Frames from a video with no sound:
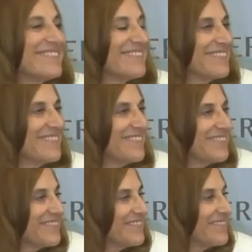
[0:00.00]

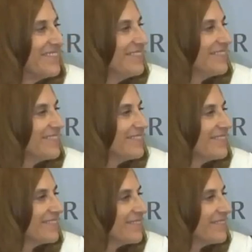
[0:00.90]

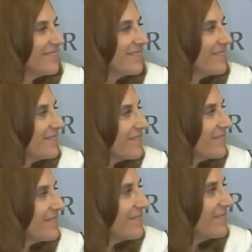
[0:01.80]

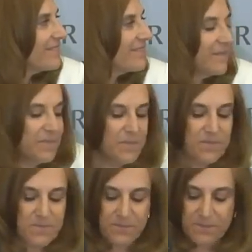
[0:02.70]

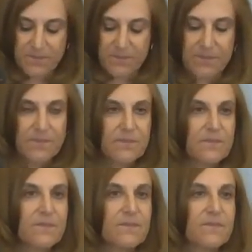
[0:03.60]

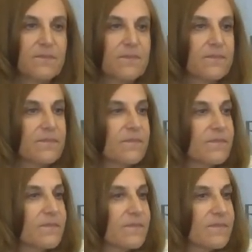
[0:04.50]

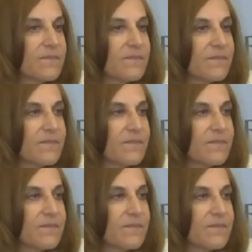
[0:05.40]
(silent)